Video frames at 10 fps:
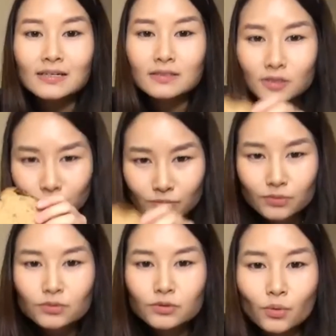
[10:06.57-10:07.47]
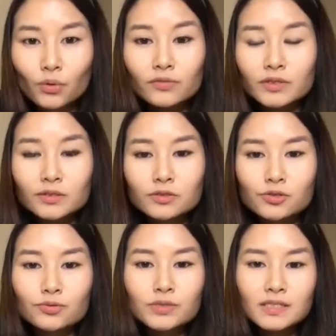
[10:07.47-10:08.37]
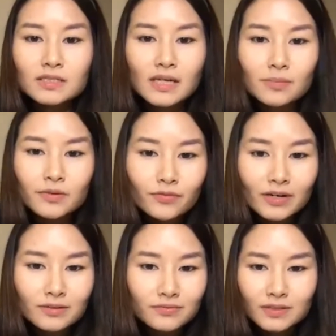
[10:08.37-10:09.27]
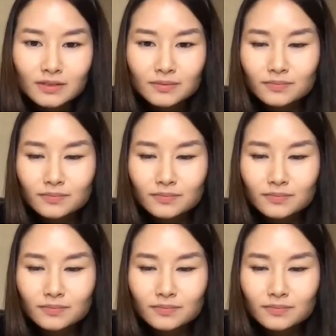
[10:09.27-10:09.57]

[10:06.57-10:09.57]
to, to all of the juices coming from of the,